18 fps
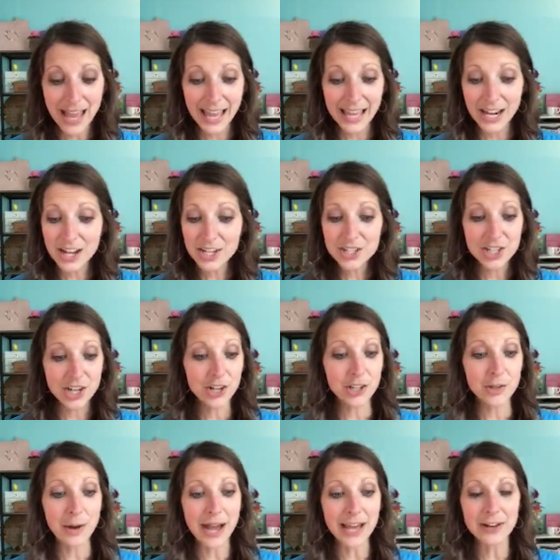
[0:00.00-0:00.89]
And I'll show
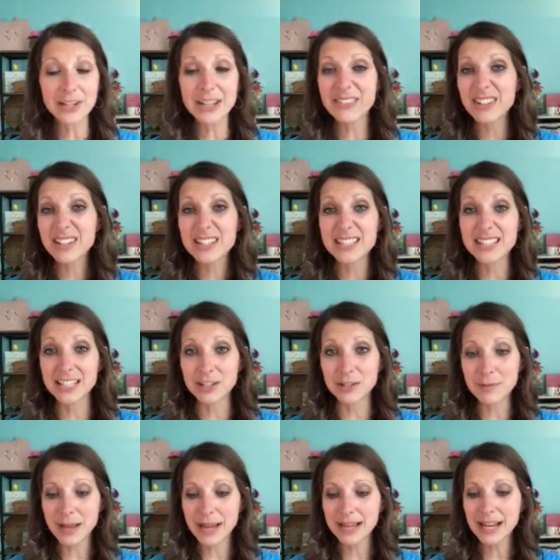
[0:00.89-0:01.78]
you, I don't even
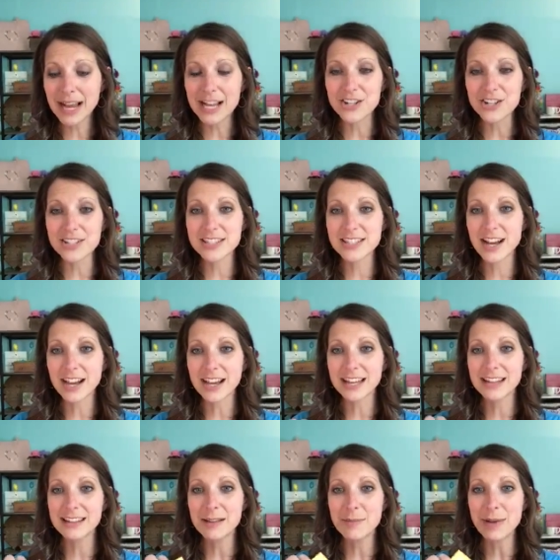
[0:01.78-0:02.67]
seal mine, I just
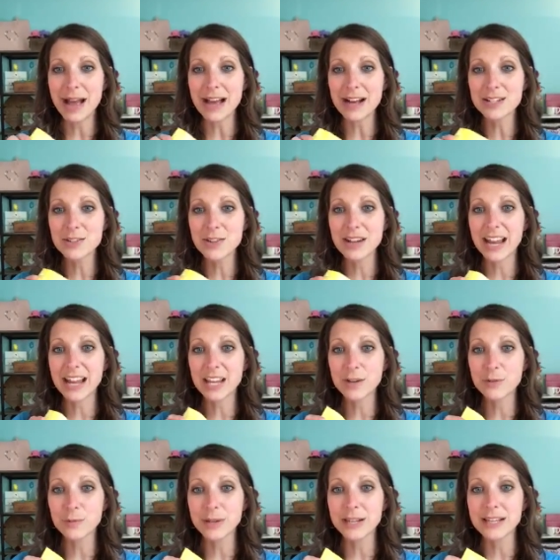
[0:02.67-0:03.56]
tuck it in the back so that I
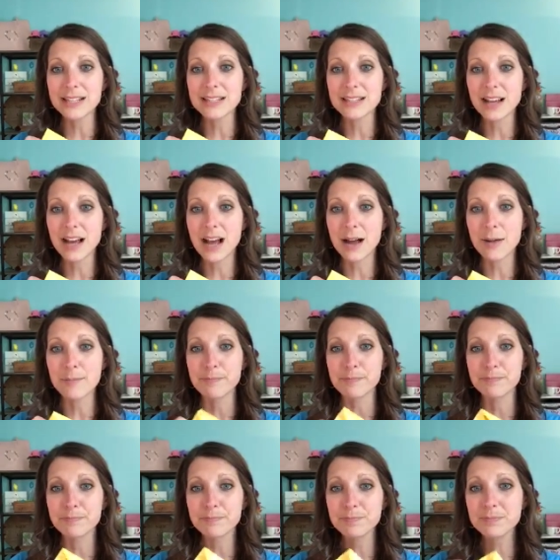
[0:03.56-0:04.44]
can
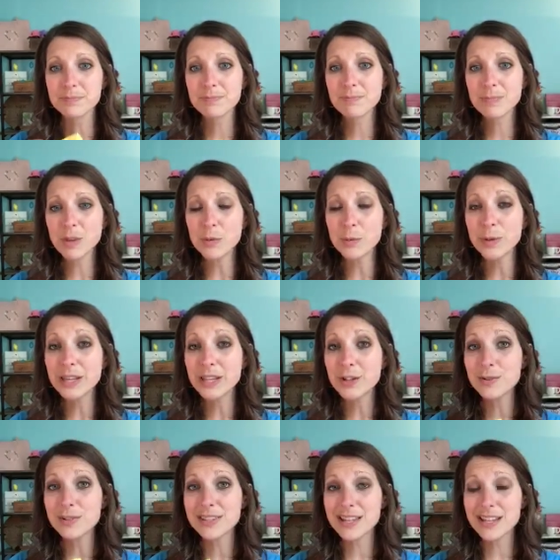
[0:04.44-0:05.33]

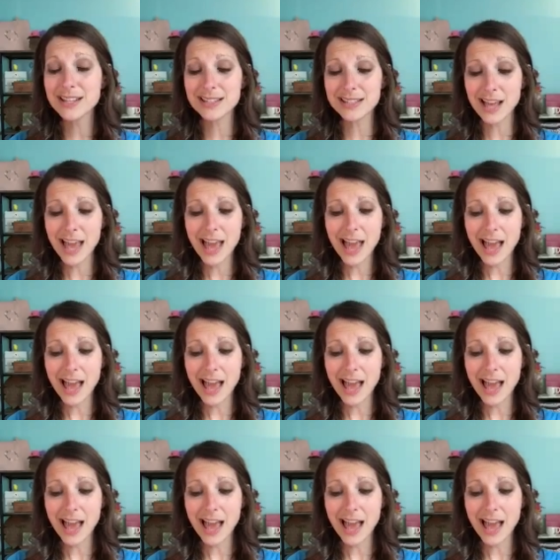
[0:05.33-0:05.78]
reuse these,